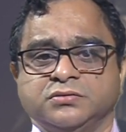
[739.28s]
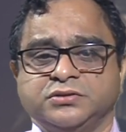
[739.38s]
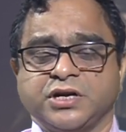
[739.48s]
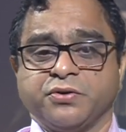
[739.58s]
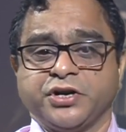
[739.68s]

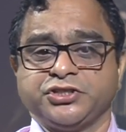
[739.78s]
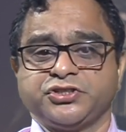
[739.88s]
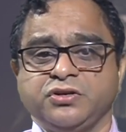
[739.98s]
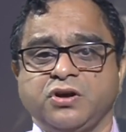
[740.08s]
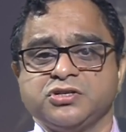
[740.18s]
the
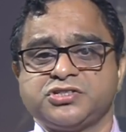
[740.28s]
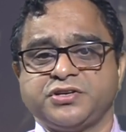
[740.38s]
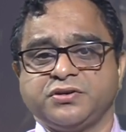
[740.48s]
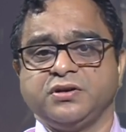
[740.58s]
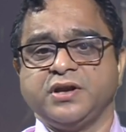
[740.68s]
location or
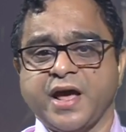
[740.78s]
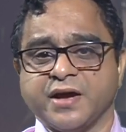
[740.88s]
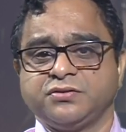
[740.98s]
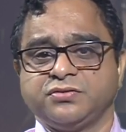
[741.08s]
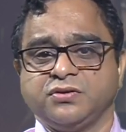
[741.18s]

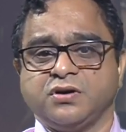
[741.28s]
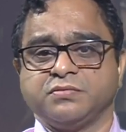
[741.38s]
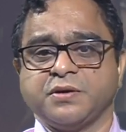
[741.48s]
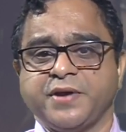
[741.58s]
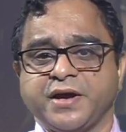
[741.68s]
length
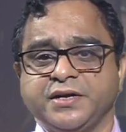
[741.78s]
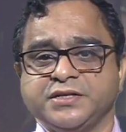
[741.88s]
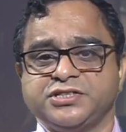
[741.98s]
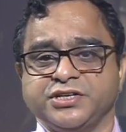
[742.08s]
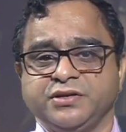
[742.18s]
of the
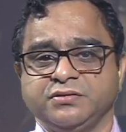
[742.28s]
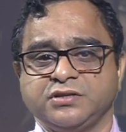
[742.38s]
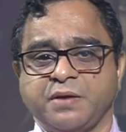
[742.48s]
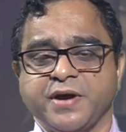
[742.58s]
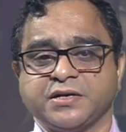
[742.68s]
pregnancy,
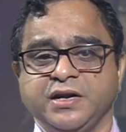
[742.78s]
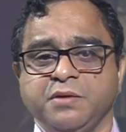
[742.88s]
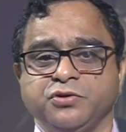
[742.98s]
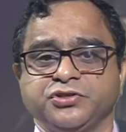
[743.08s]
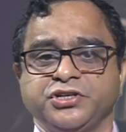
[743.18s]
the maternal
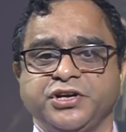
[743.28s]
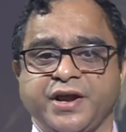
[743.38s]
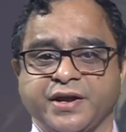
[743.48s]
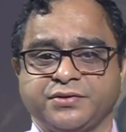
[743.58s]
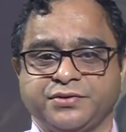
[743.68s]
mortality
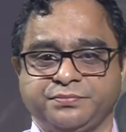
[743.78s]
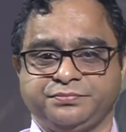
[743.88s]
rate